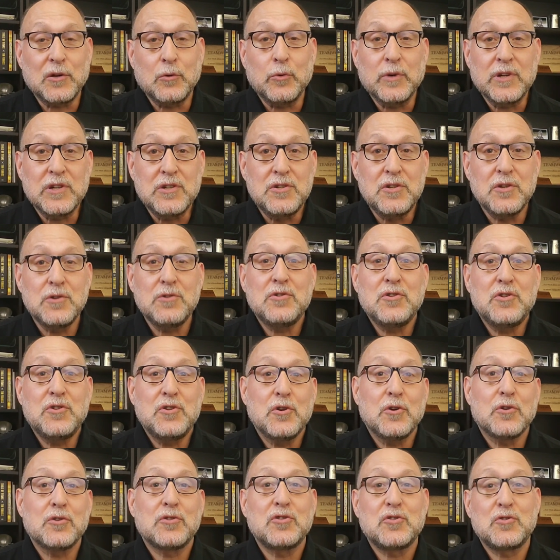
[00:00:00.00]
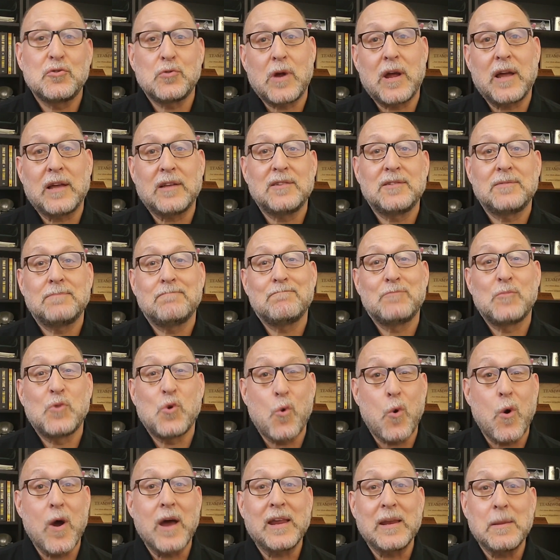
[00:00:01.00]
to reduce your stress
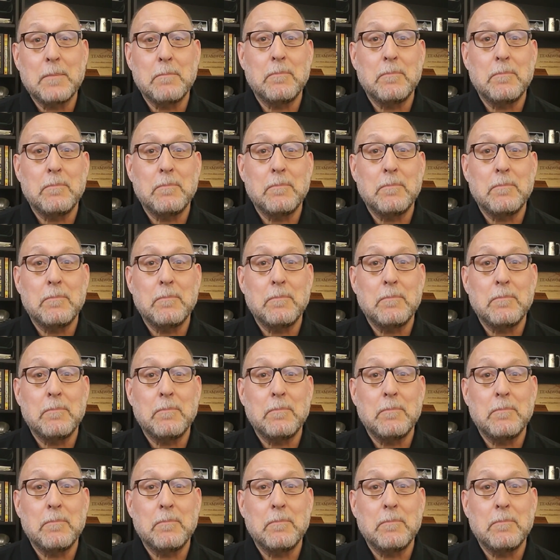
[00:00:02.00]
quite a